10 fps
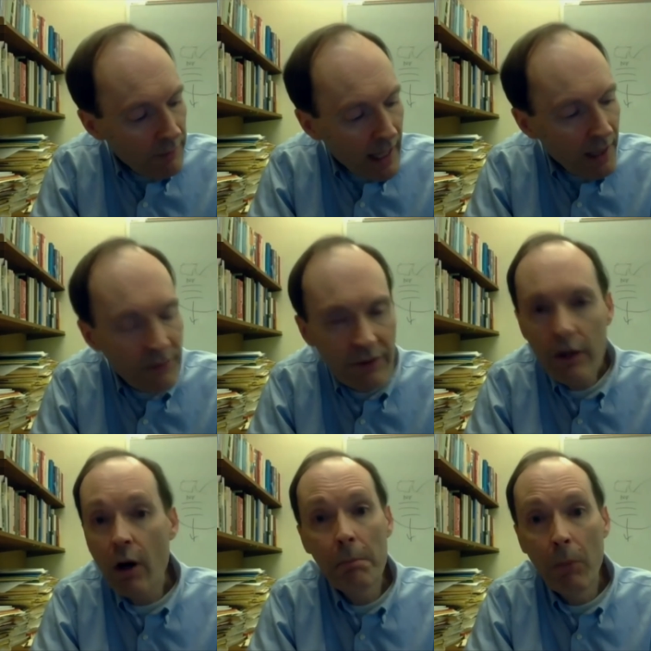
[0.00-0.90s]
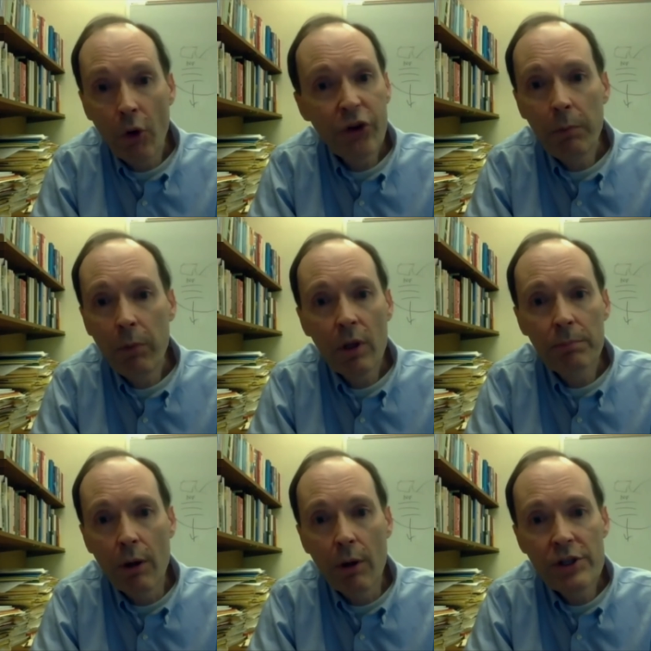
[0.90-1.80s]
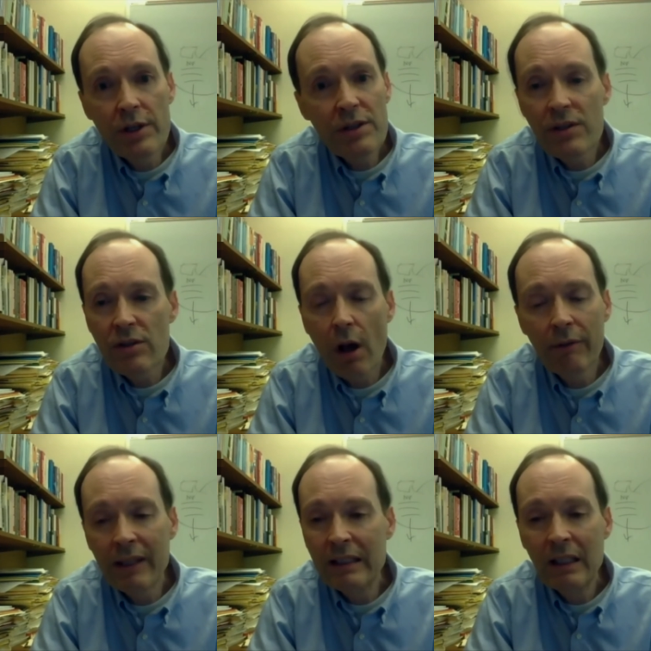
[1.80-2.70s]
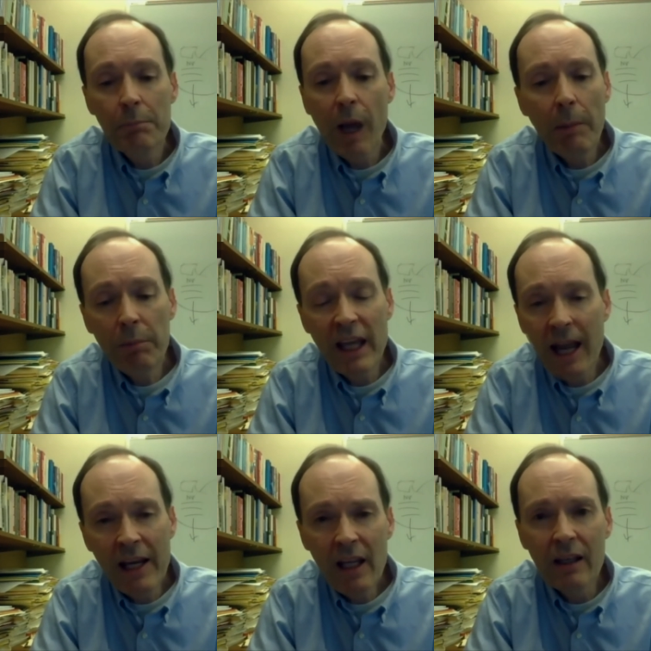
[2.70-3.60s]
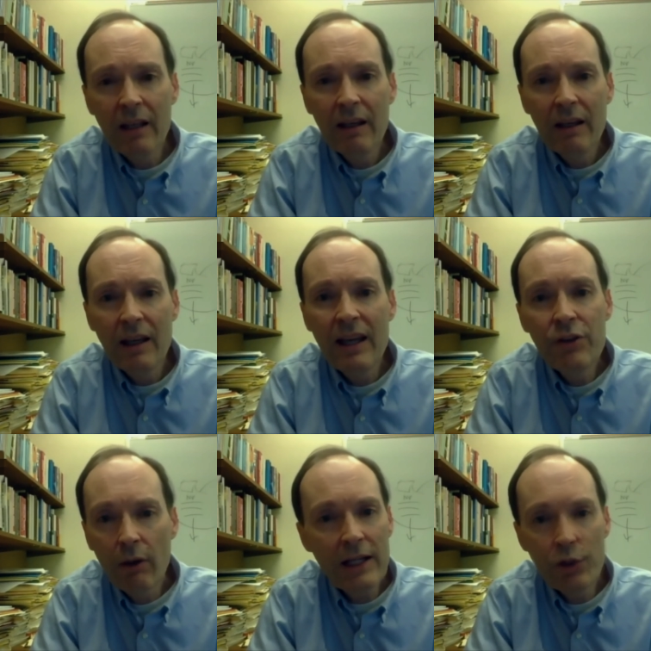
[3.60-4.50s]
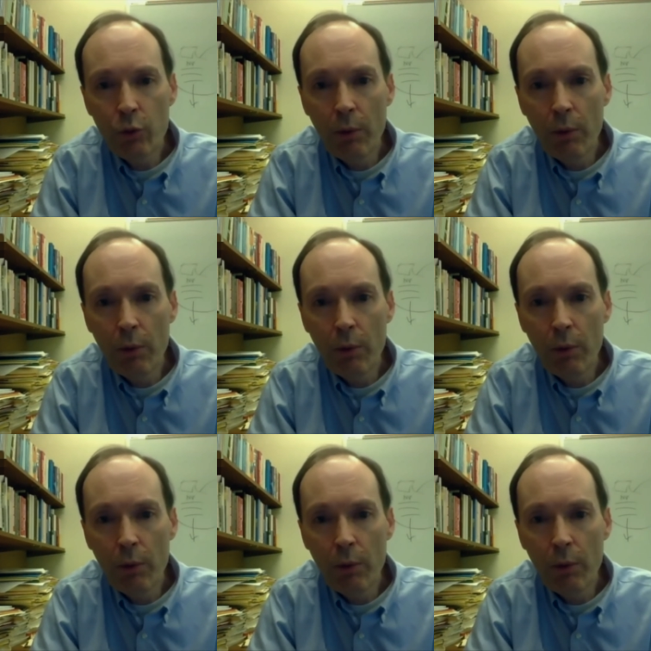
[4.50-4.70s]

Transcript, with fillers: that there are multiple approaches to solving probably any intellectual